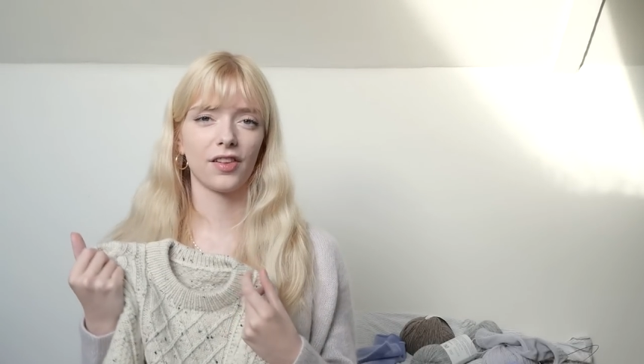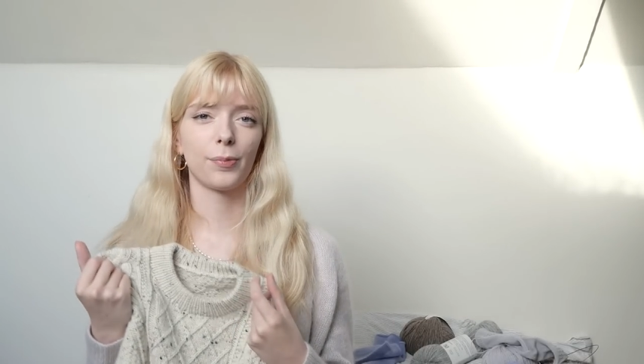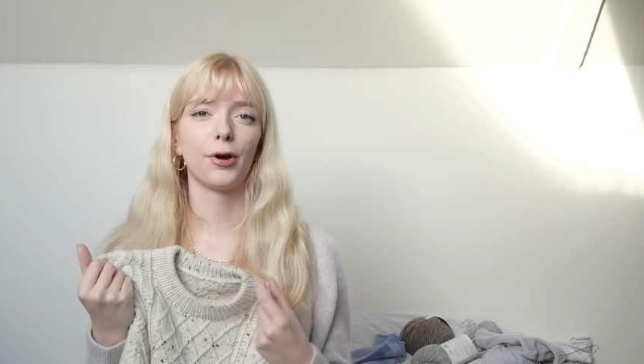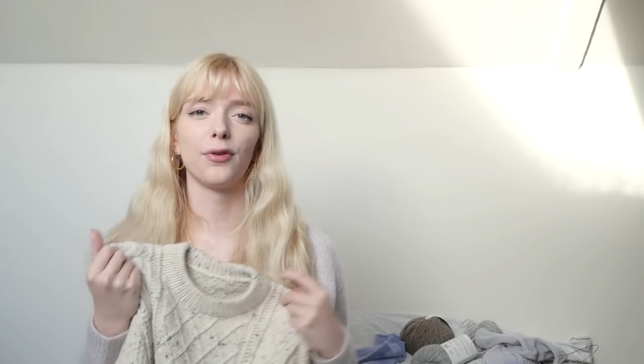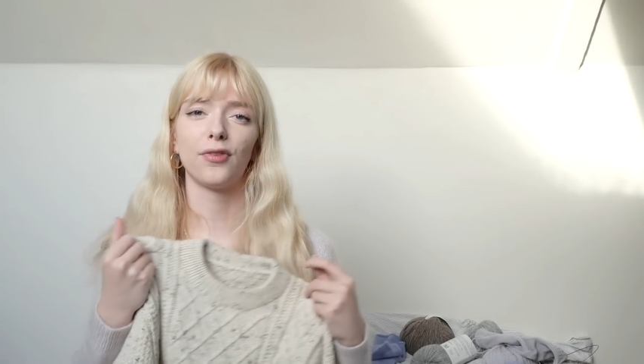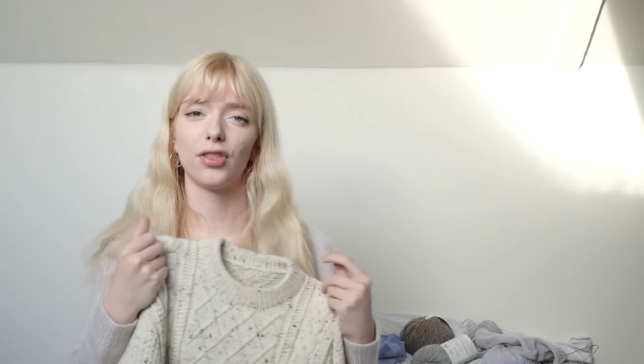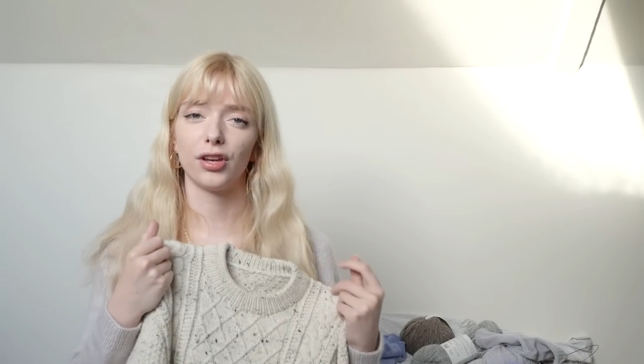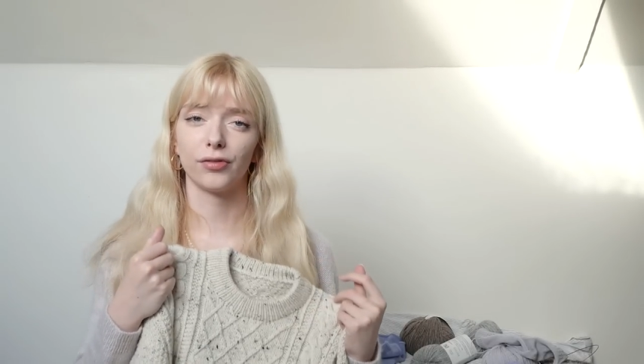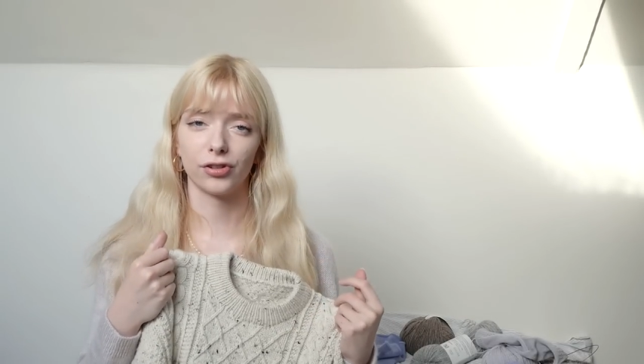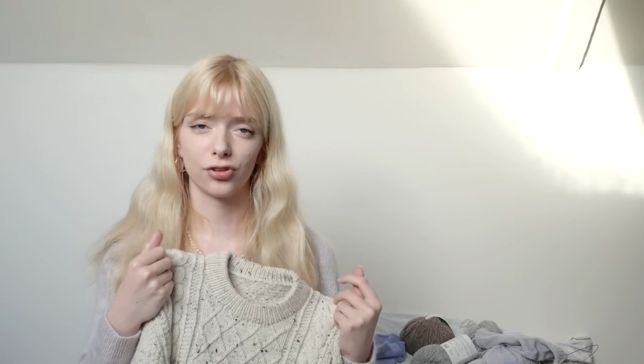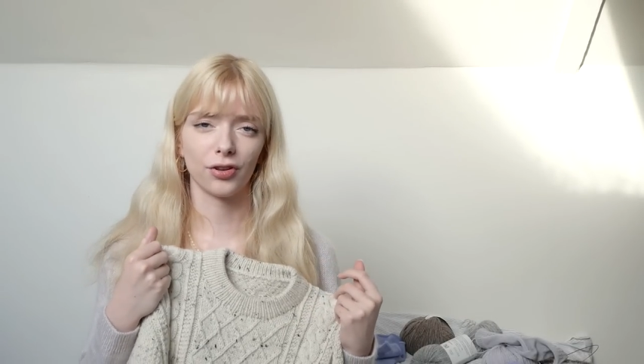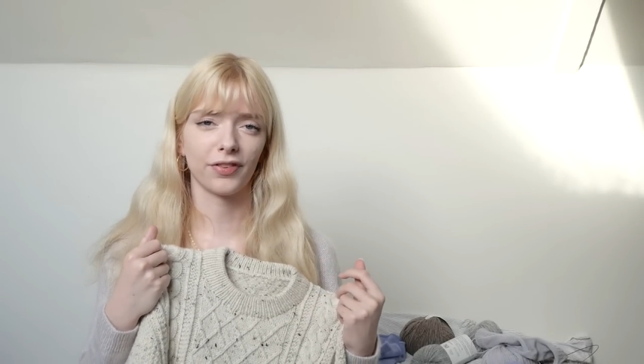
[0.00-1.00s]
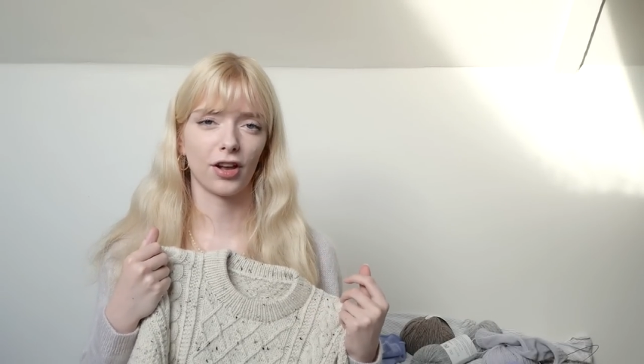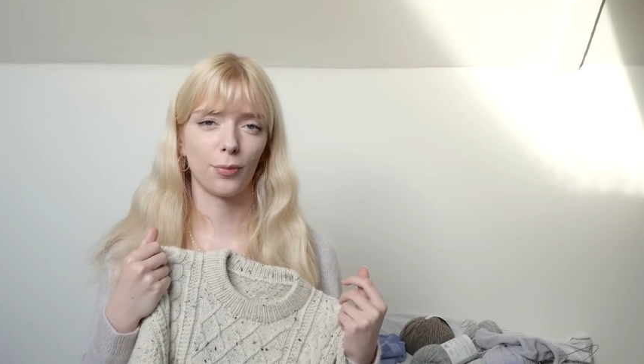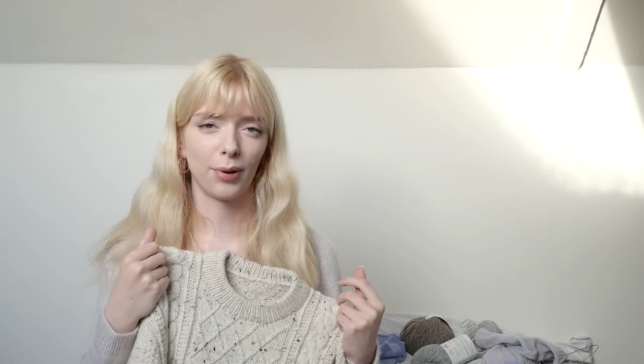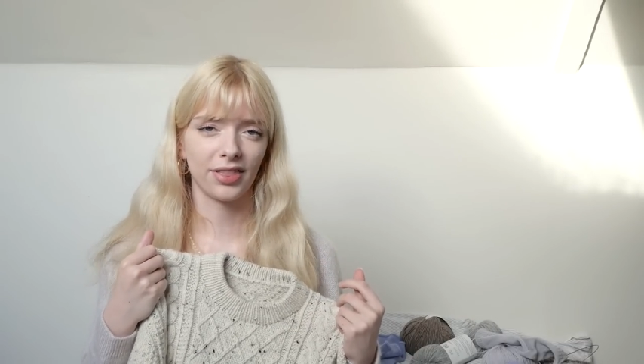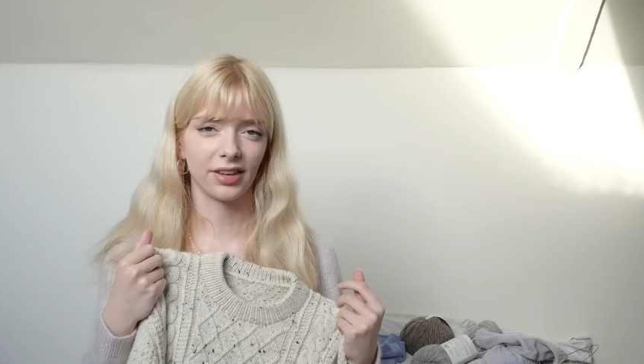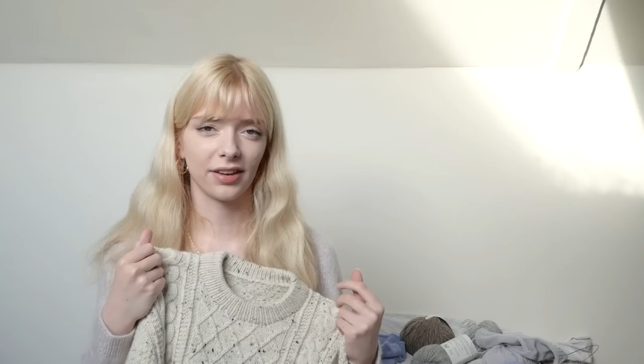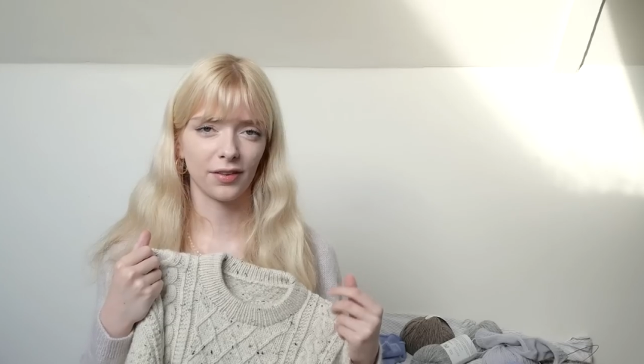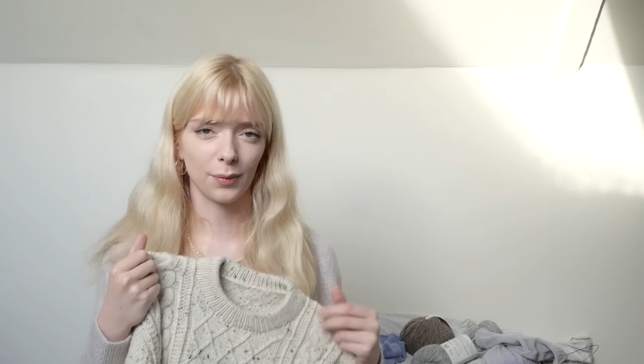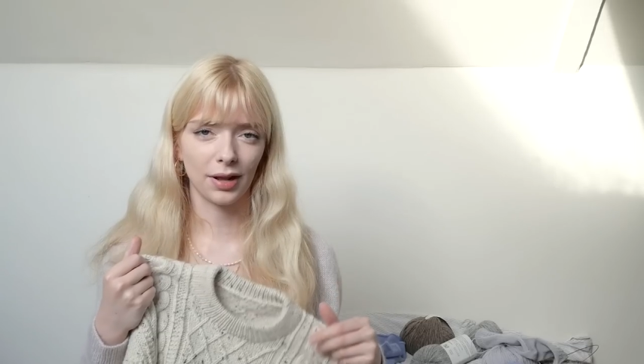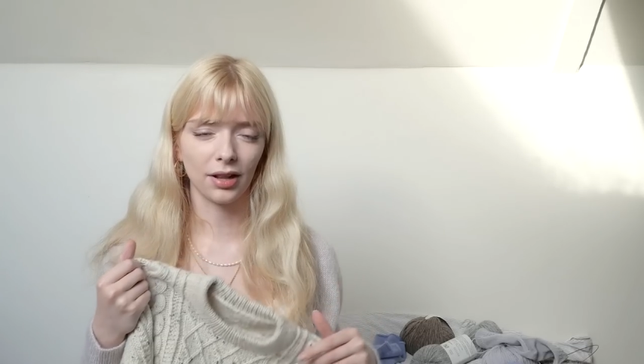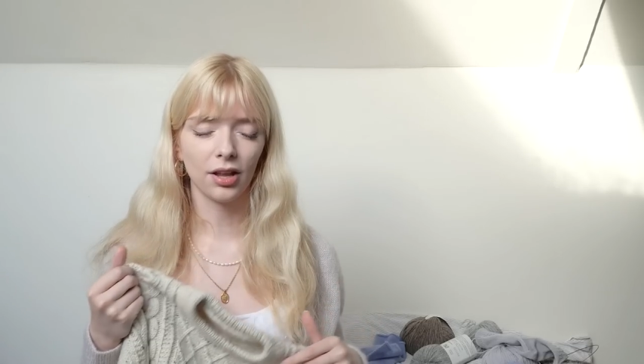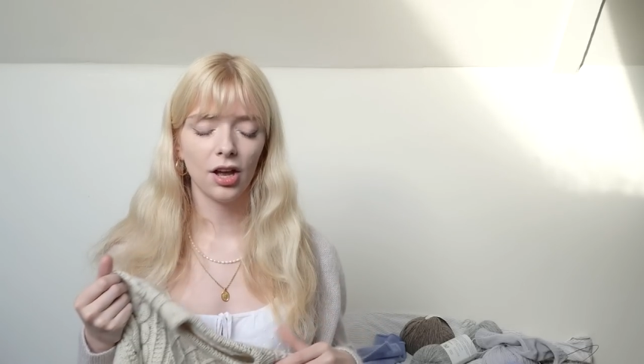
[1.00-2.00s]
opposed to the original sample, I think, as
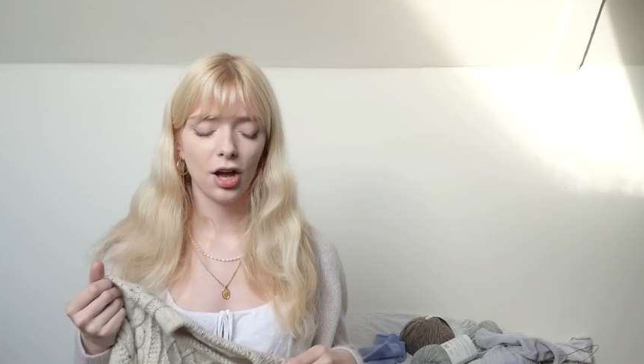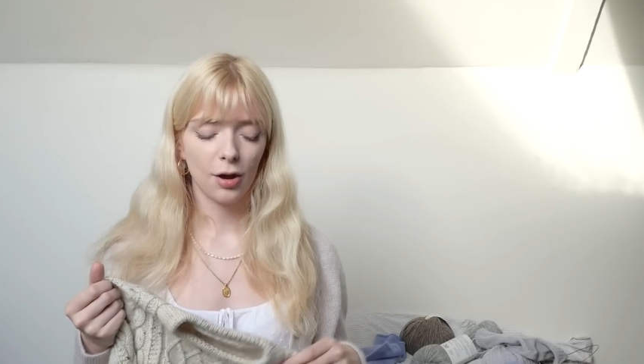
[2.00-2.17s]
well.